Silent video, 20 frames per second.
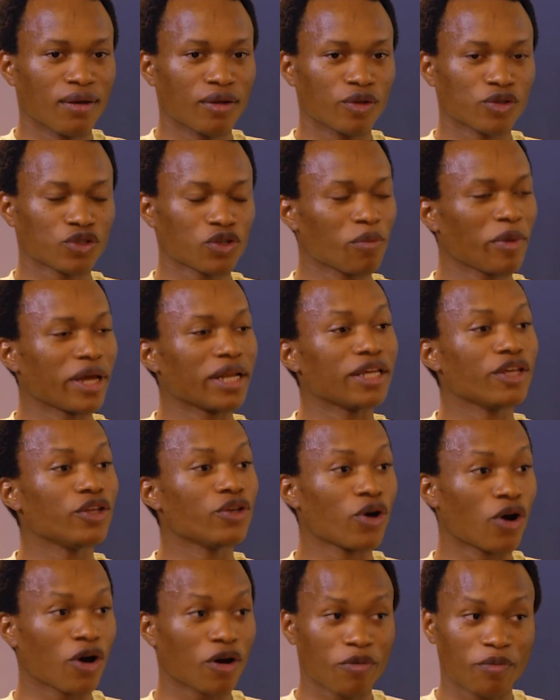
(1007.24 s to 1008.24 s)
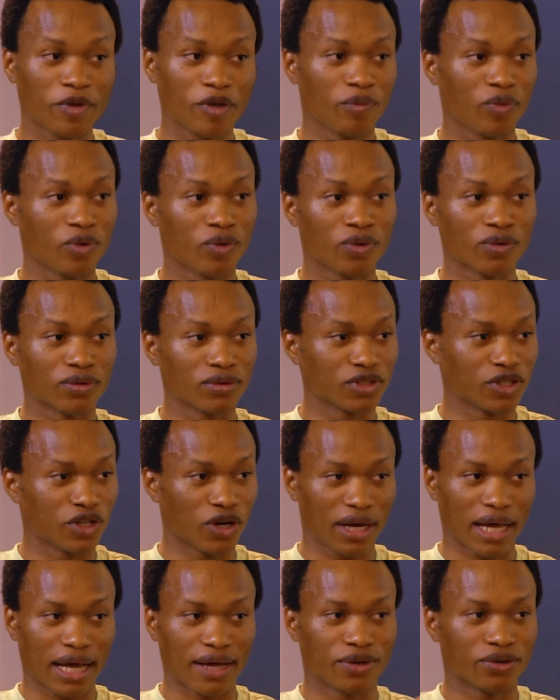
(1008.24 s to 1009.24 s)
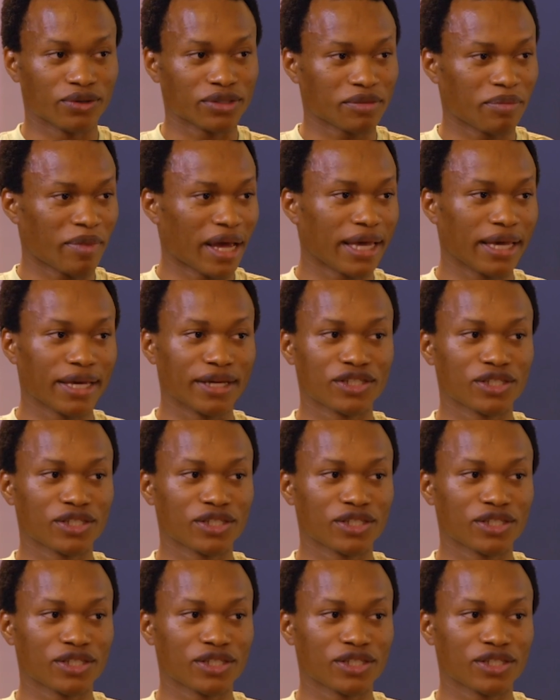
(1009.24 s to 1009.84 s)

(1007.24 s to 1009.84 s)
so many young people, young adults my age,